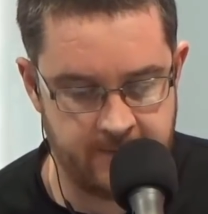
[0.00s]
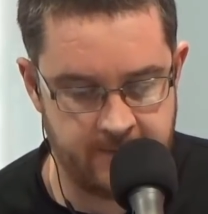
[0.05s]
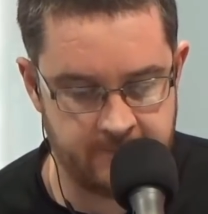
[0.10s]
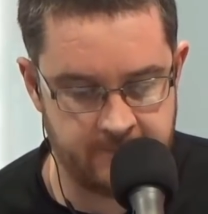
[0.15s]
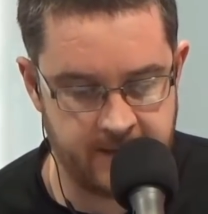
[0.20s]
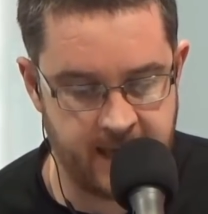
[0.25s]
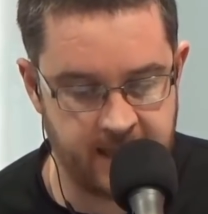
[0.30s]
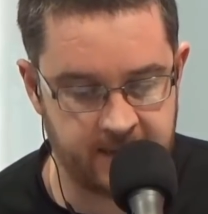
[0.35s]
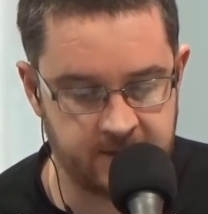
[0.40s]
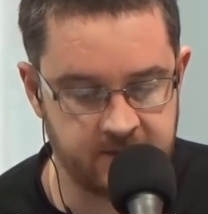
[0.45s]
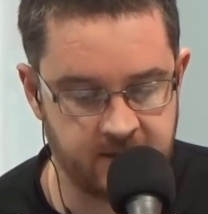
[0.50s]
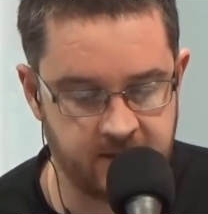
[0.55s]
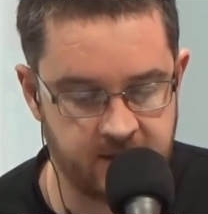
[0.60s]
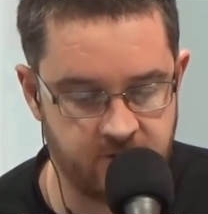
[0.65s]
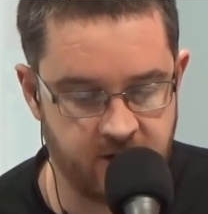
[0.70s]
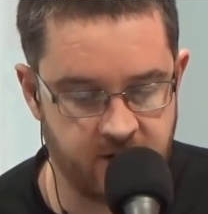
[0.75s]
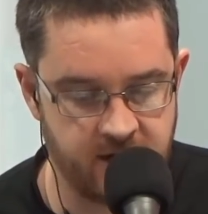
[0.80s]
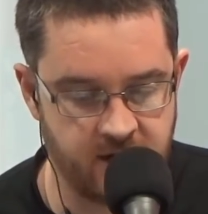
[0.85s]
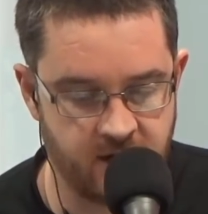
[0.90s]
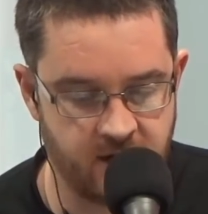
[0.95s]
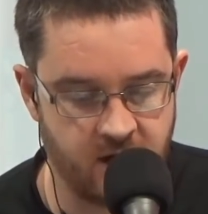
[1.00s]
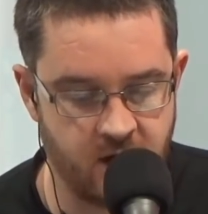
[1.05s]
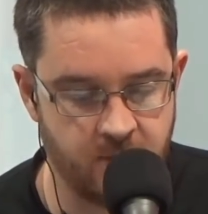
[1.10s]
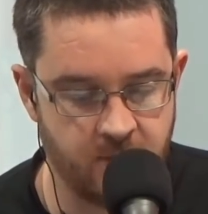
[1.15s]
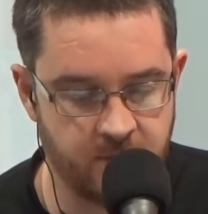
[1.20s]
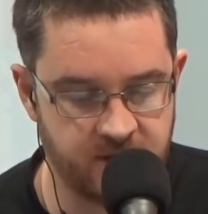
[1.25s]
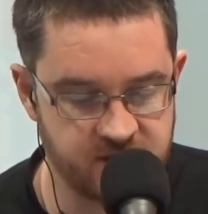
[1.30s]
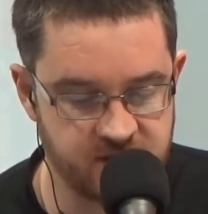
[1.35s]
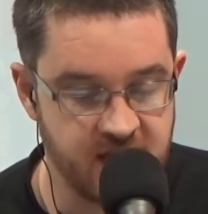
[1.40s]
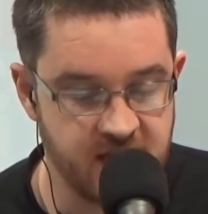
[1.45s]
healthy and ready to go.
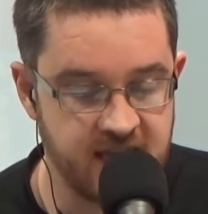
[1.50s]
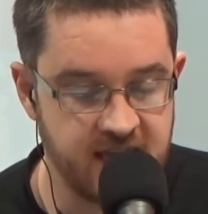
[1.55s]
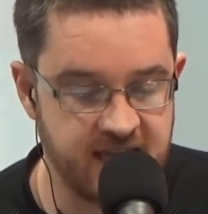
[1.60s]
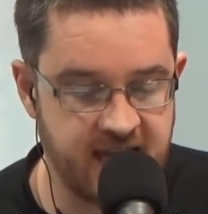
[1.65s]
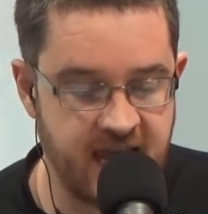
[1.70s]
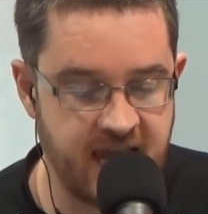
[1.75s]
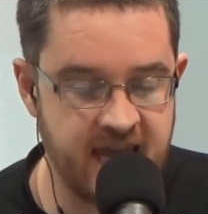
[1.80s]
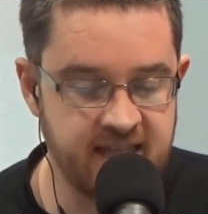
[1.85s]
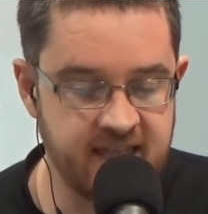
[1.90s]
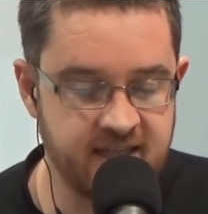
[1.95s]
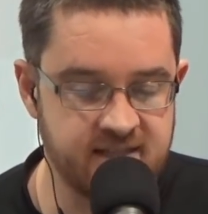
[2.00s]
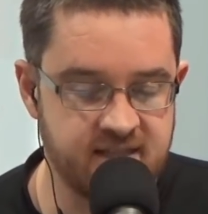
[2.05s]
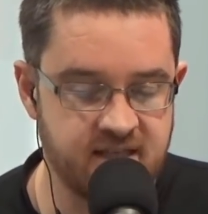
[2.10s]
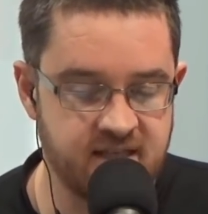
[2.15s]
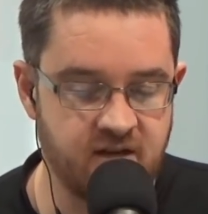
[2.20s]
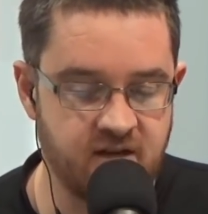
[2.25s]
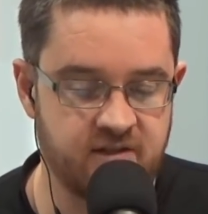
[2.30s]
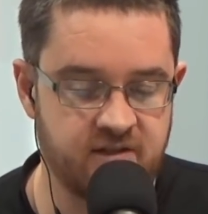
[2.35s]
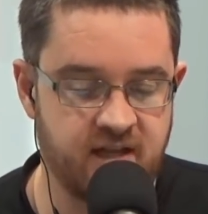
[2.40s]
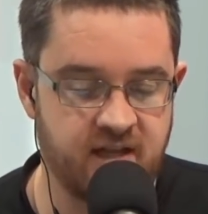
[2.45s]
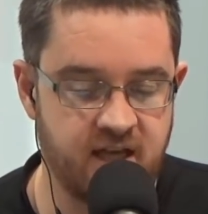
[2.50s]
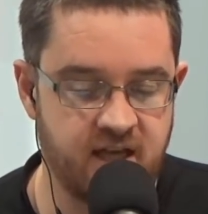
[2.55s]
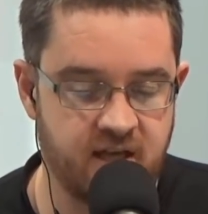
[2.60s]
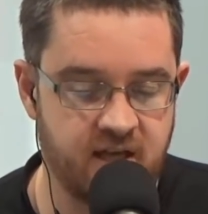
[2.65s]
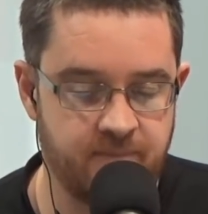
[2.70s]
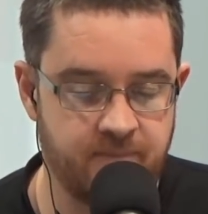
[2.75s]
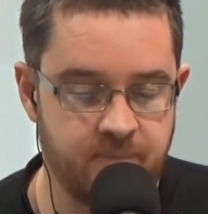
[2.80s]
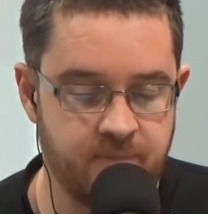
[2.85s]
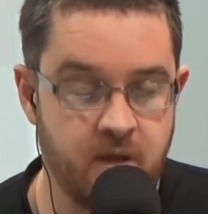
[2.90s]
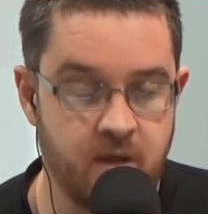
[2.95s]
Because you'd hate to see
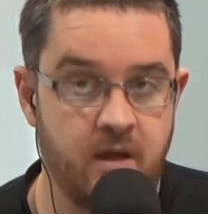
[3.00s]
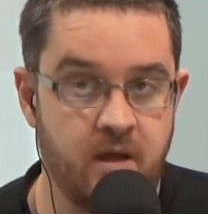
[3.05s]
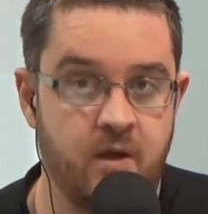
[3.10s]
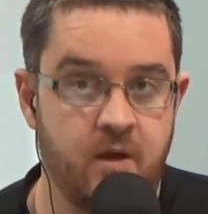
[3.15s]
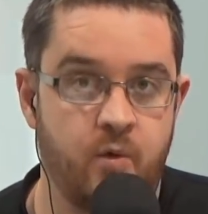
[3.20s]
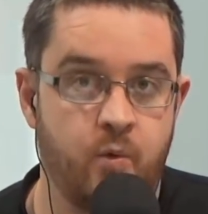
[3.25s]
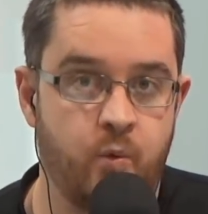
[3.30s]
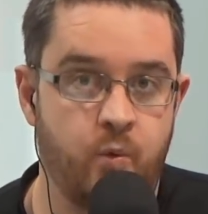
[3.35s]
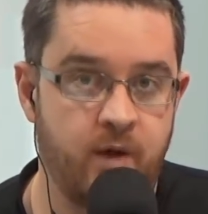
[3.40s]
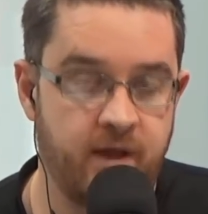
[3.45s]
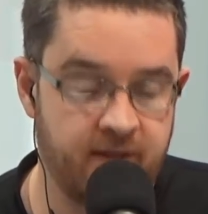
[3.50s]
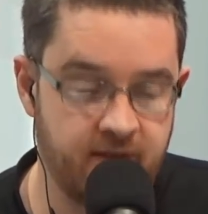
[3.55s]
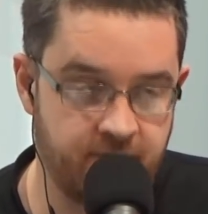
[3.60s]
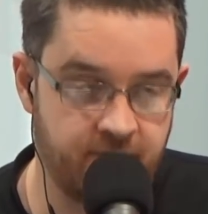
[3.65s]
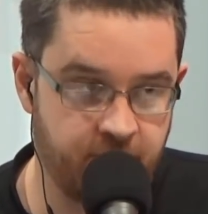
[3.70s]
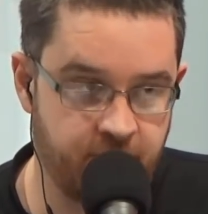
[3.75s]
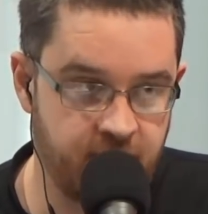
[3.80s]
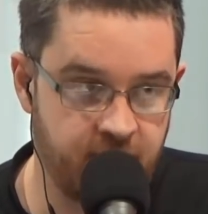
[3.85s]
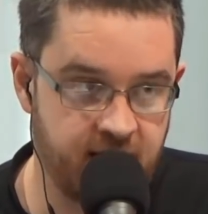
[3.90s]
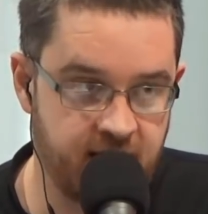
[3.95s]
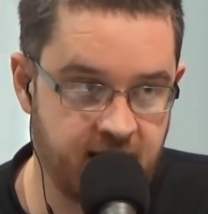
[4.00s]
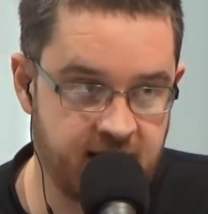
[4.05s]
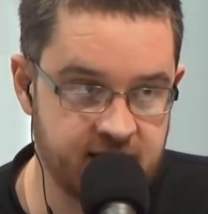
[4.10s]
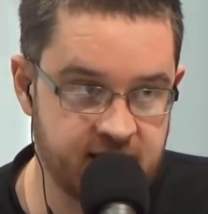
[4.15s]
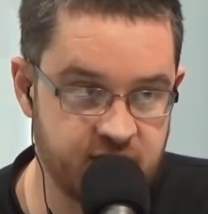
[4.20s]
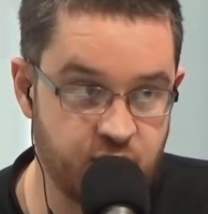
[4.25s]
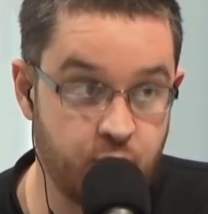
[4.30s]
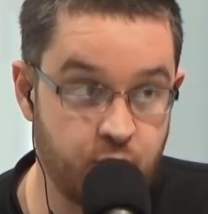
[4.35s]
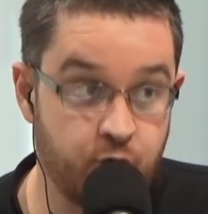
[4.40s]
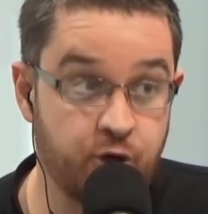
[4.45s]
Ortega win the fight
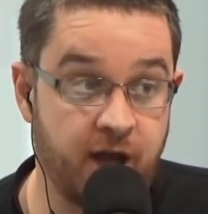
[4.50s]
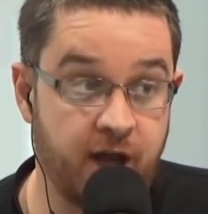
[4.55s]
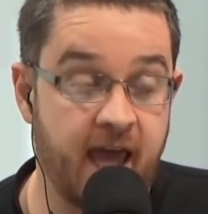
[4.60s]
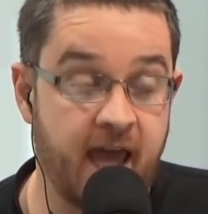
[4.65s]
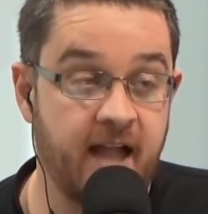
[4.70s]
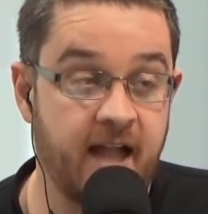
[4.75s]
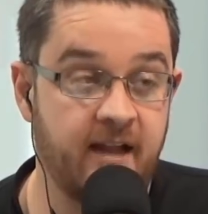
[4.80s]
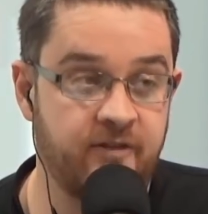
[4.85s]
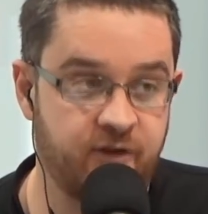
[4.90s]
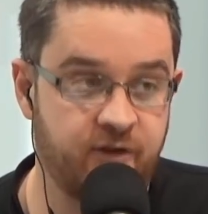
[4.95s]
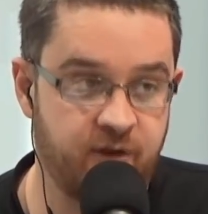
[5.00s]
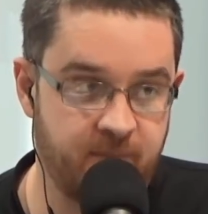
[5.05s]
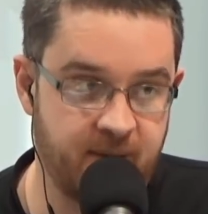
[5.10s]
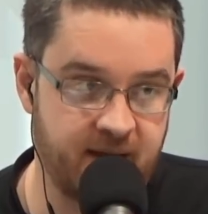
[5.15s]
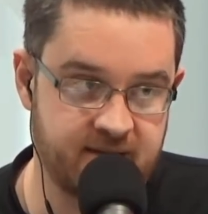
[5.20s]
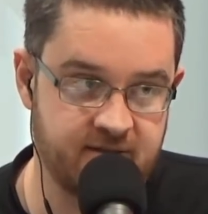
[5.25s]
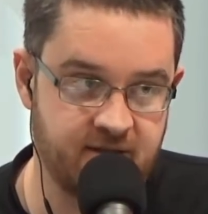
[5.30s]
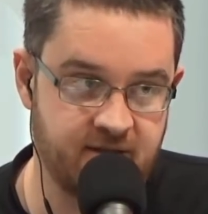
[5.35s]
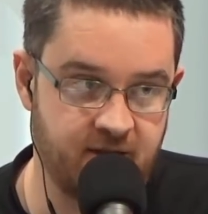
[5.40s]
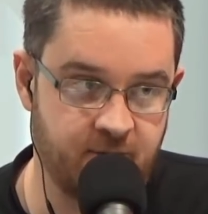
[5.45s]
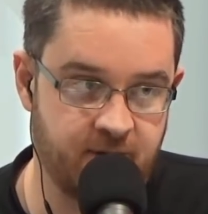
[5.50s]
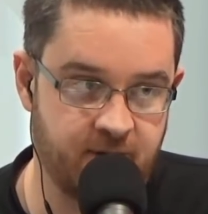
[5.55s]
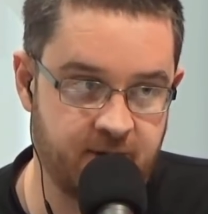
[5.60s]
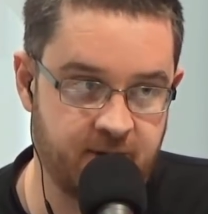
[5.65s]
against an unhealthy Max Holloway.